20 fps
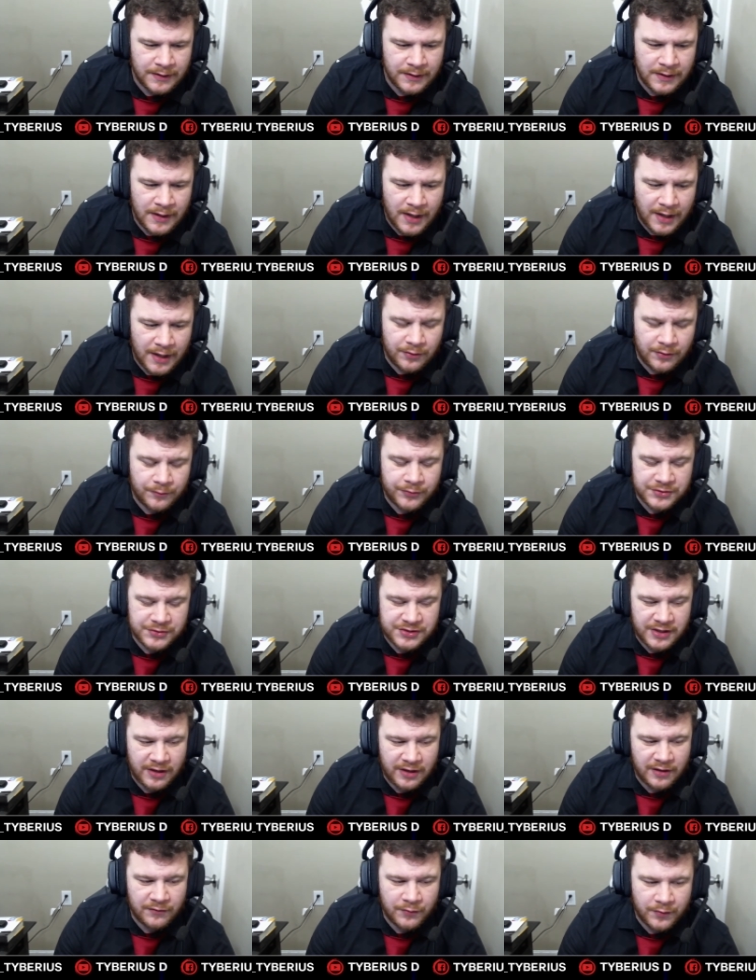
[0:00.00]
I do
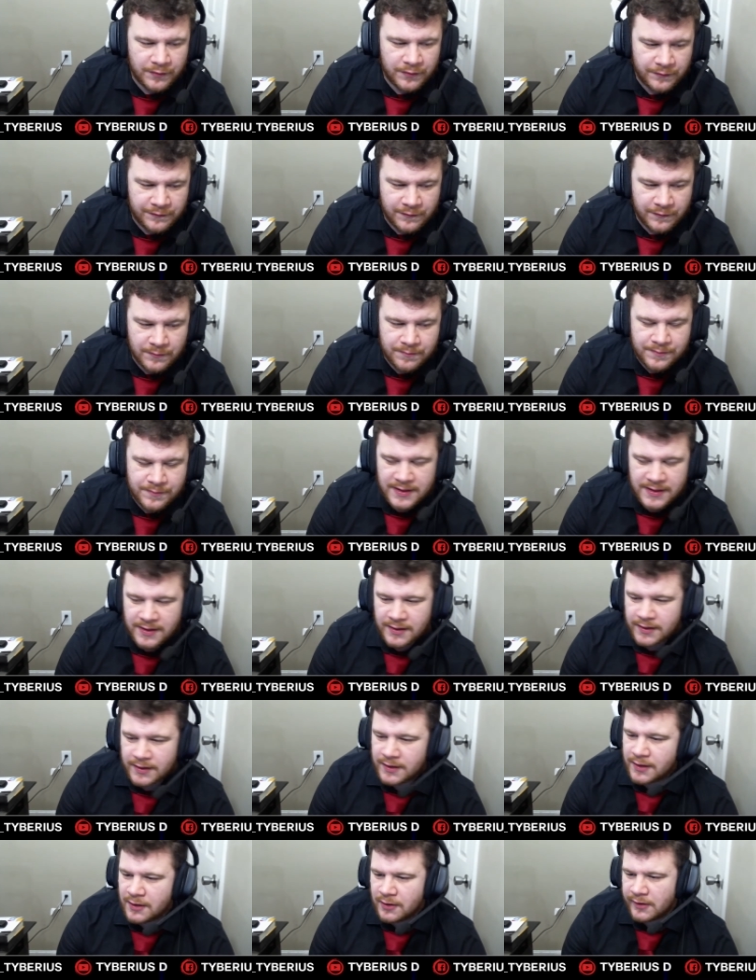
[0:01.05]
appreciate everyone for
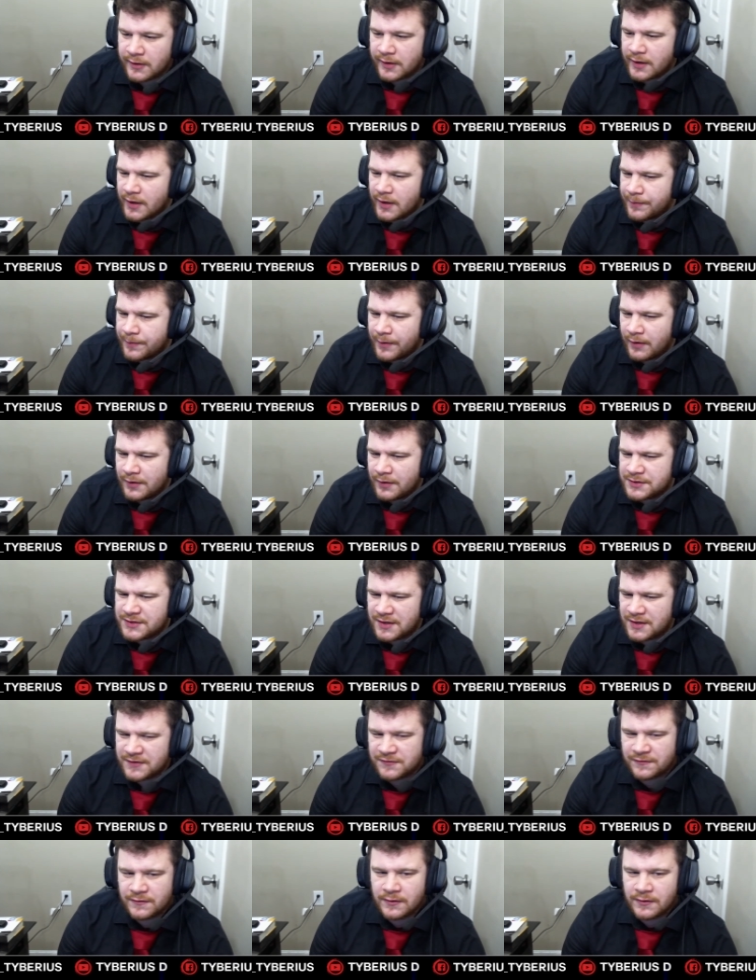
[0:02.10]
being here, and I
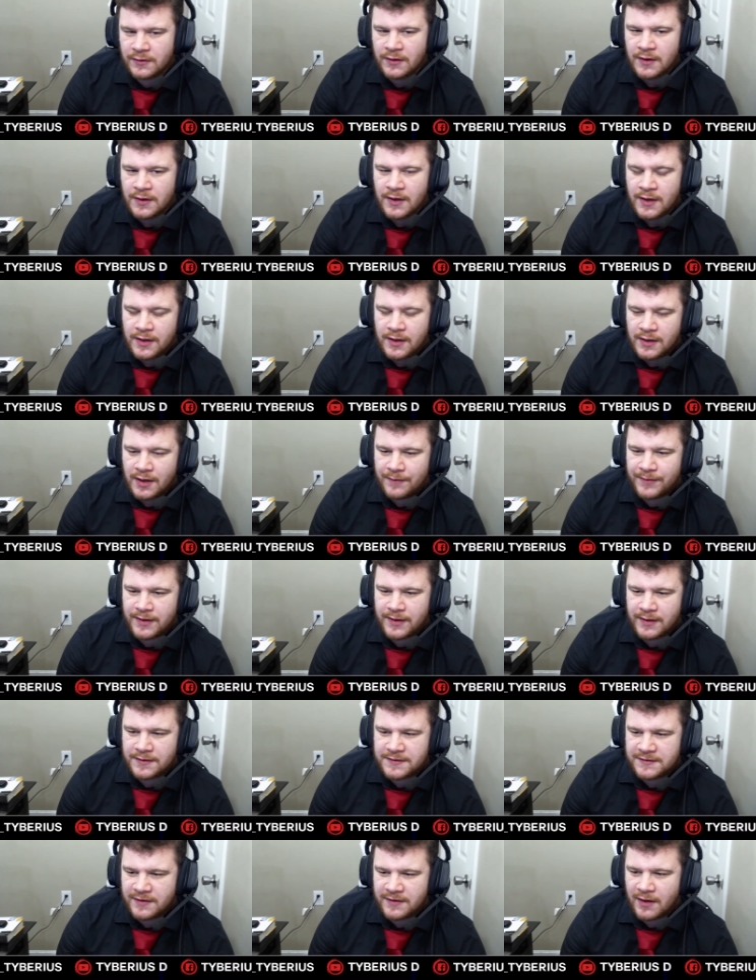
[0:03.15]
apologize for not being
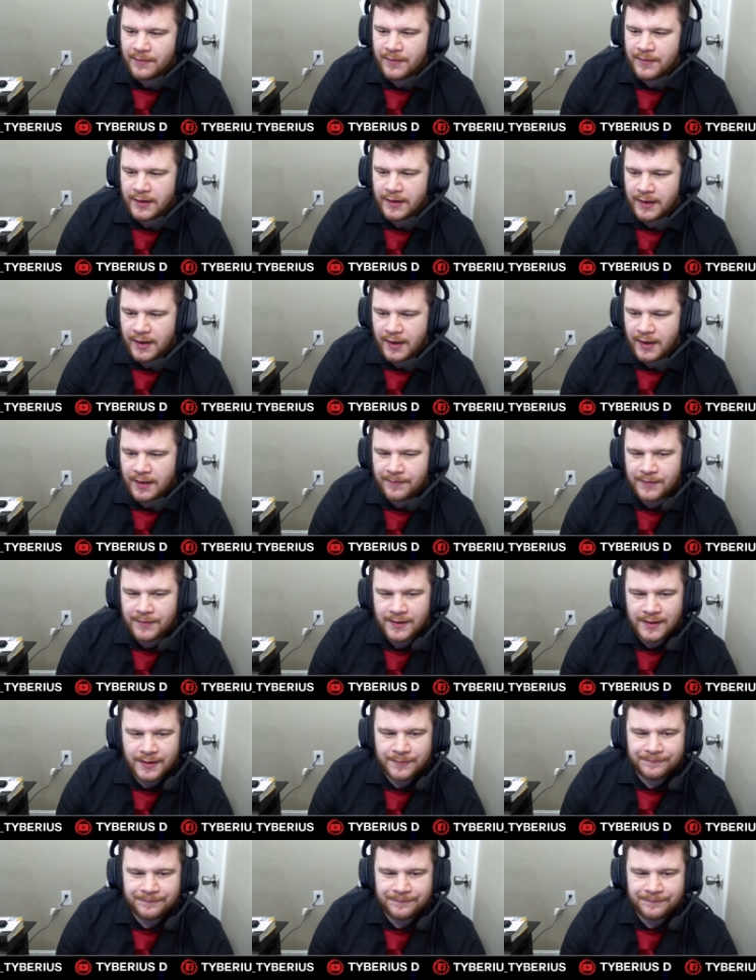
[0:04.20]
at the top of my game.